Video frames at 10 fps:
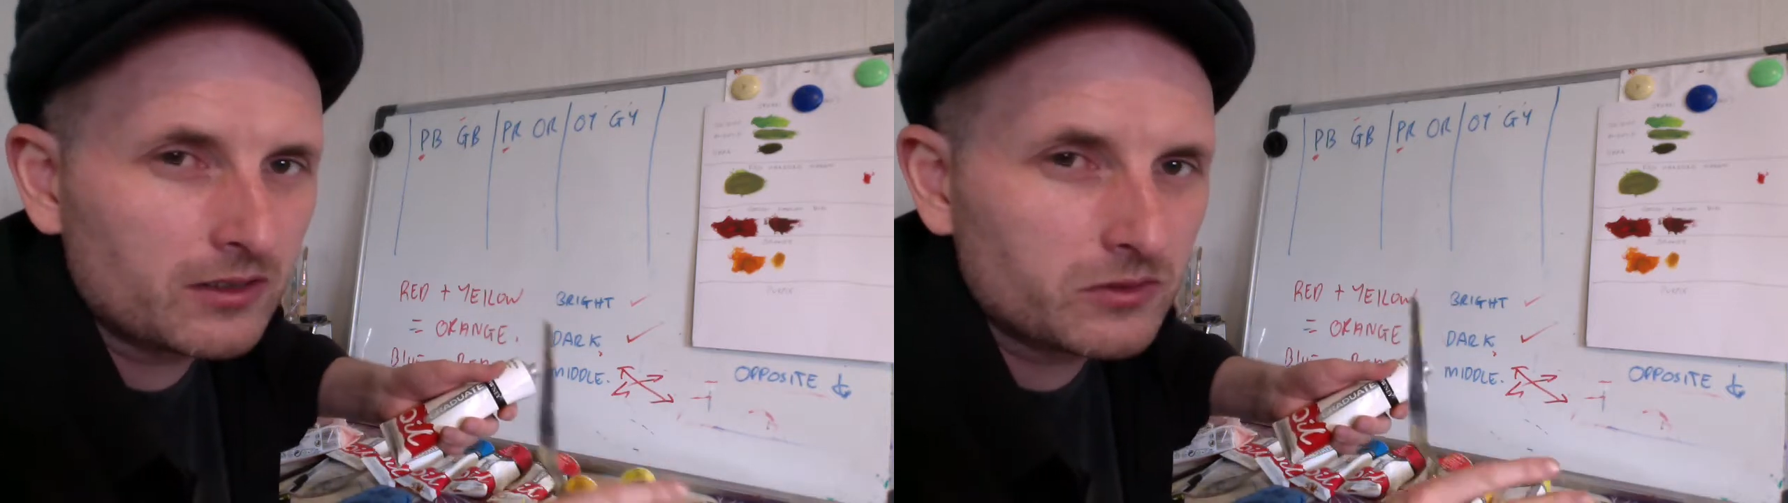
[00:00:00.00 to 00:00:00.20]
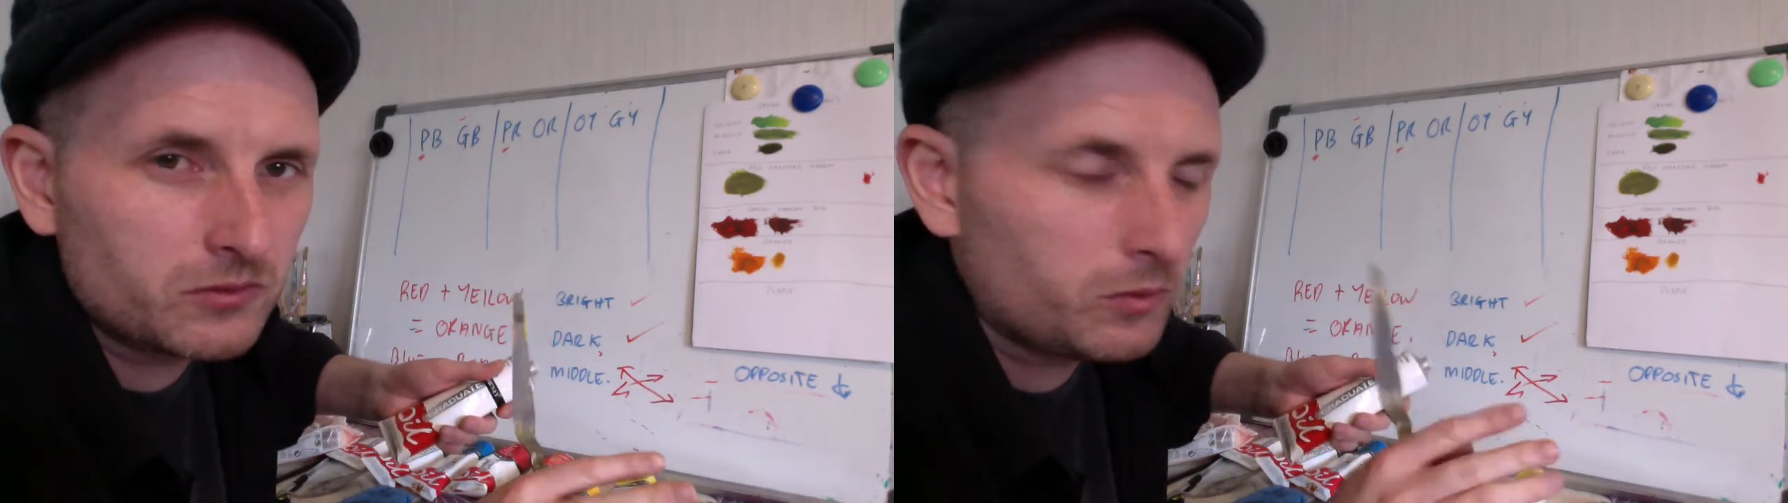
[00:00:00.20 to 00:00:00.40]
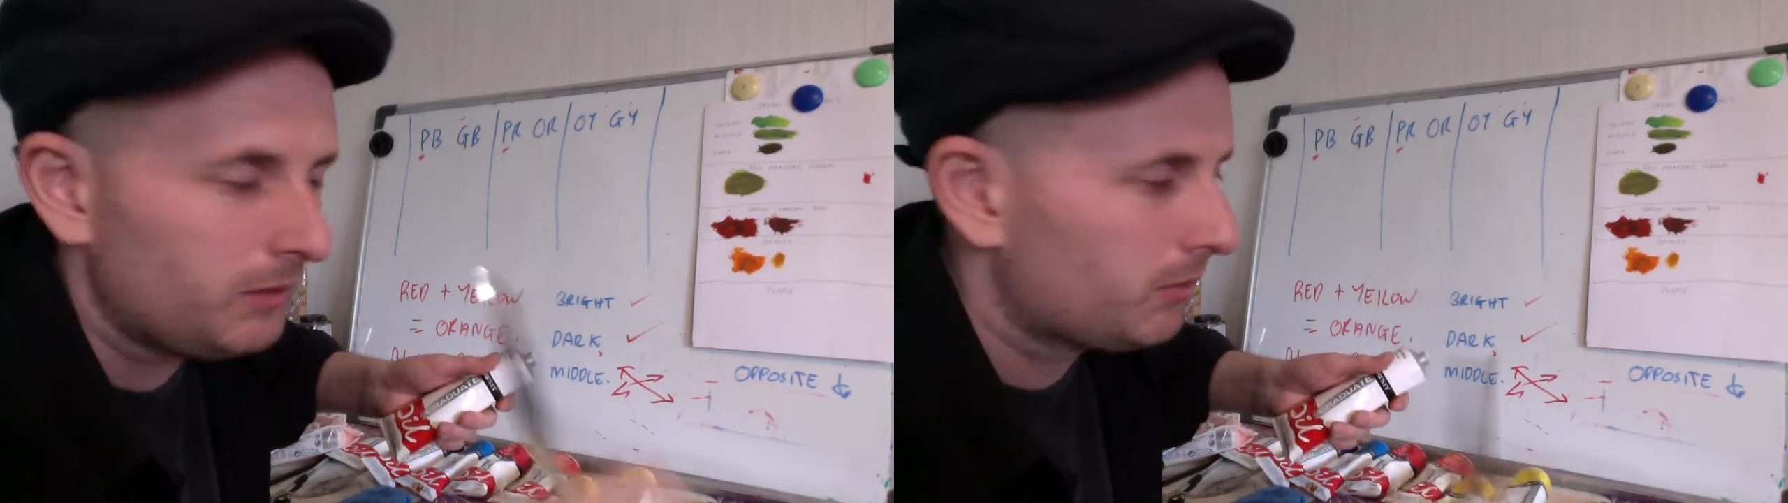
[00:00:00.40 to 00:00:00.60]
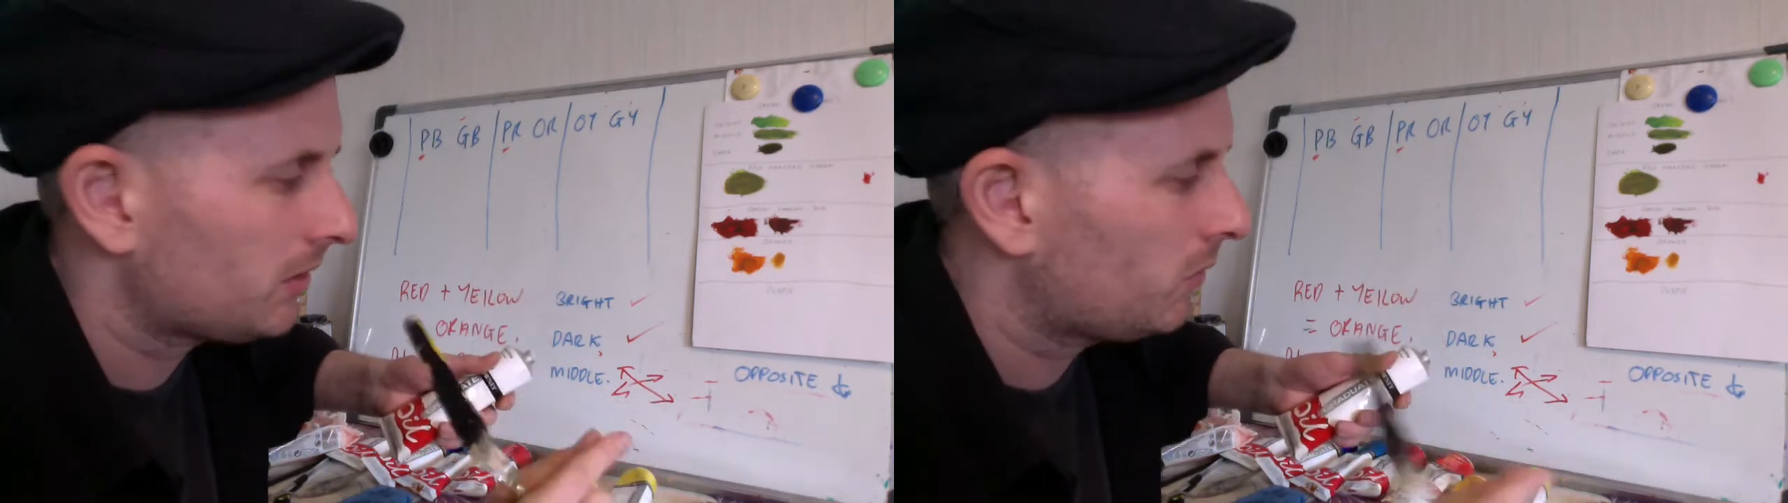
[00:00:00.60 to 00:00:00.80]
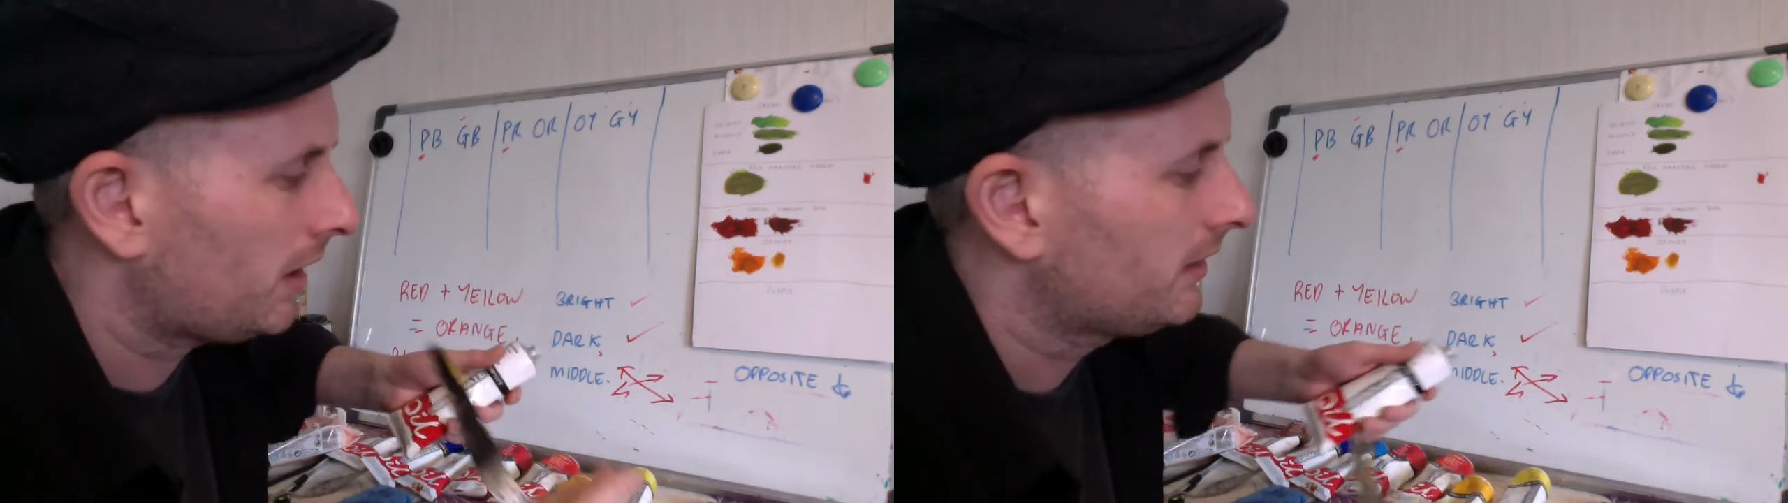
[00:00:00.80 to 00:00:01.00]
so a wee bit of
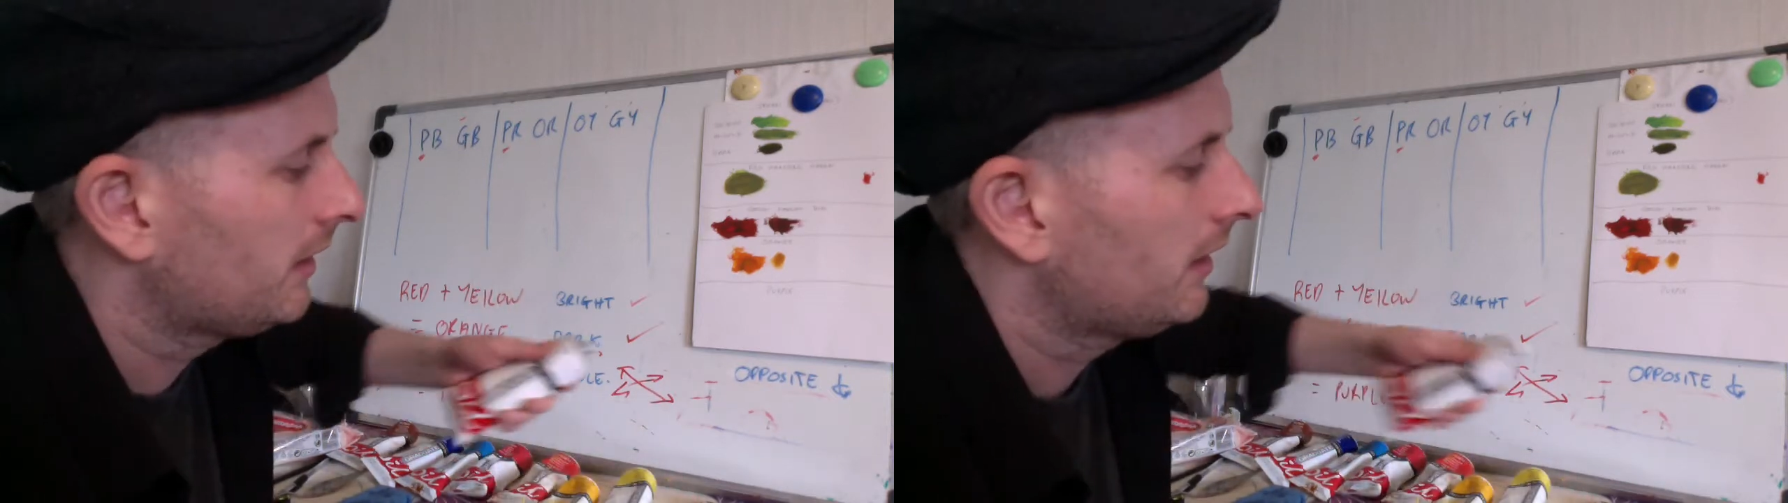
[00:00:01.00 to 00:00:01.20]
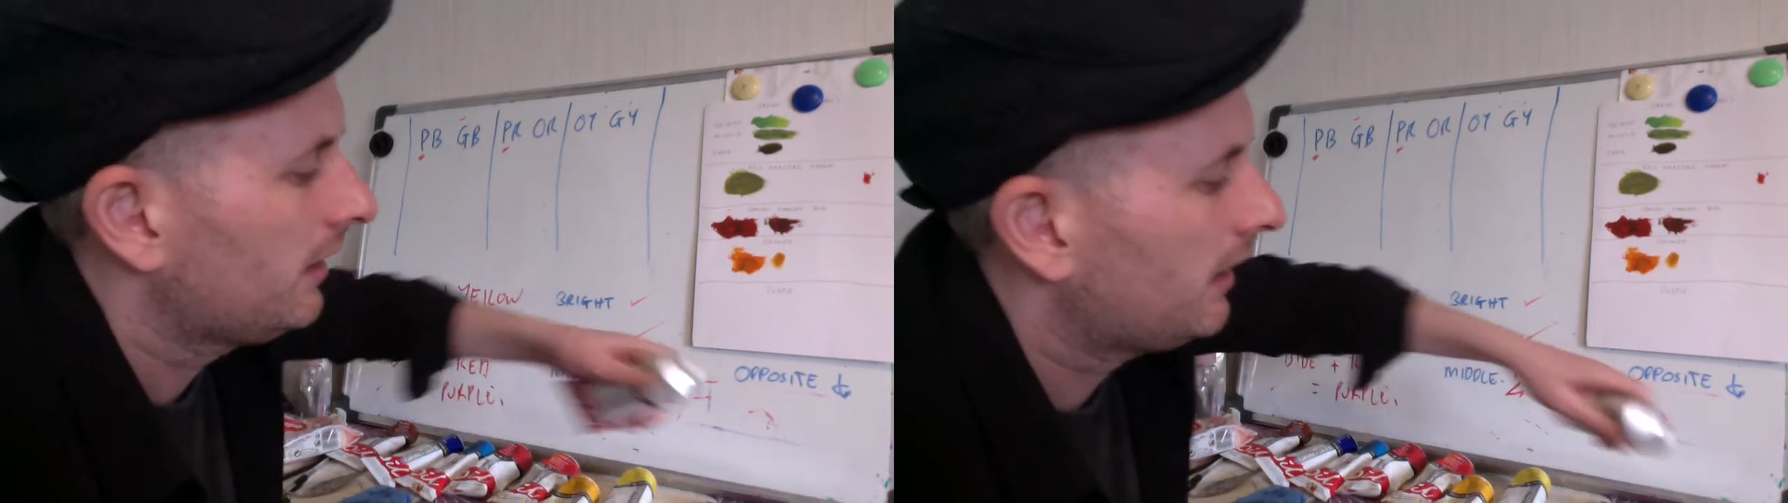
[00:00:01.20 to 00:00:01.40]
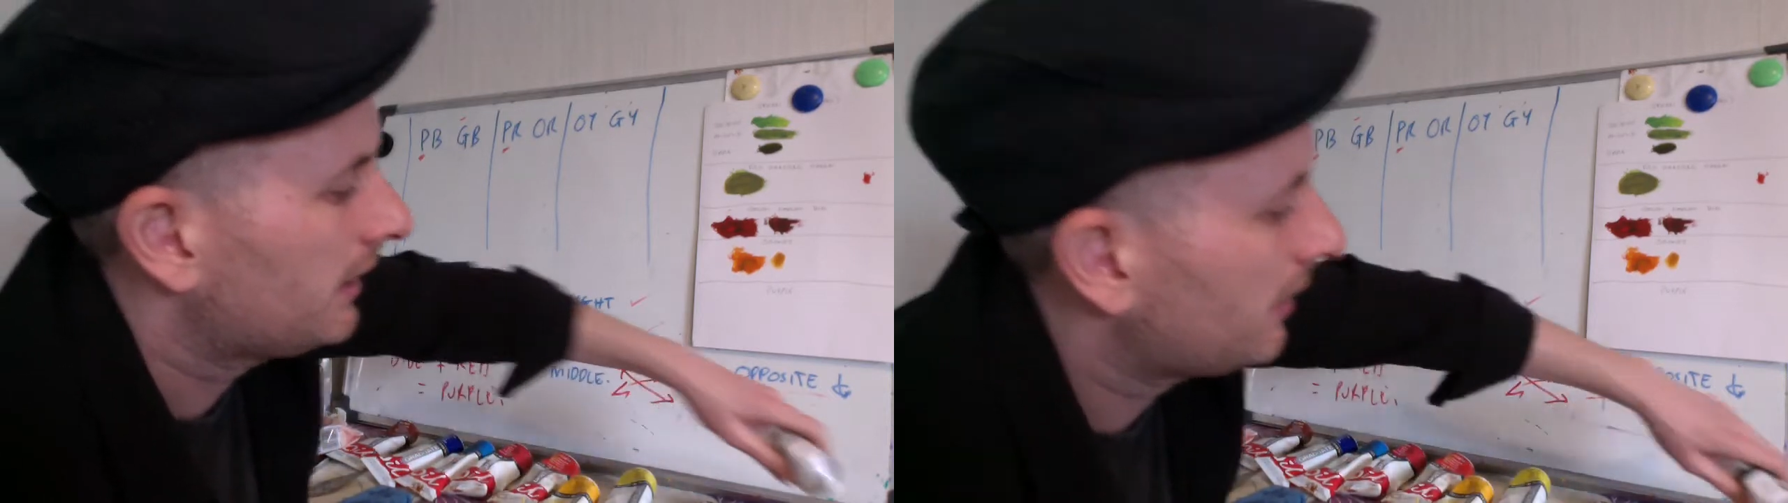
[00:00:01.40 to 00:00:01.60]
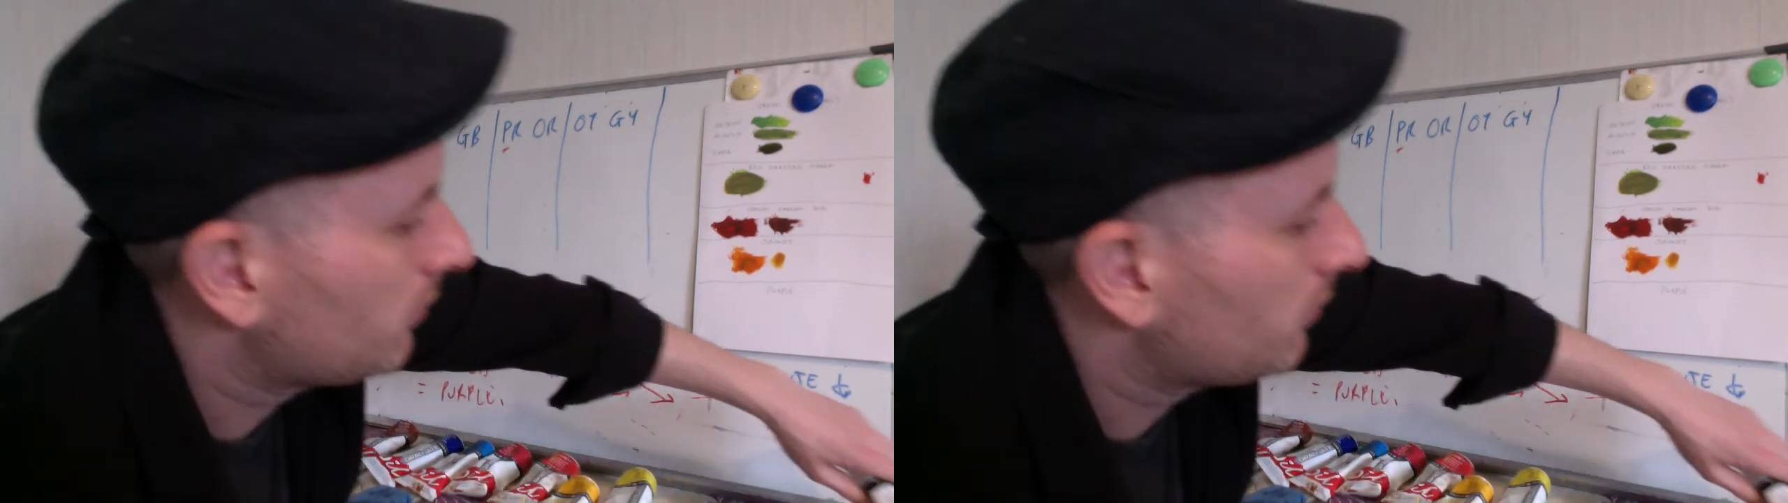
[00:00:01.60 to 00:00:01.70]
white, and that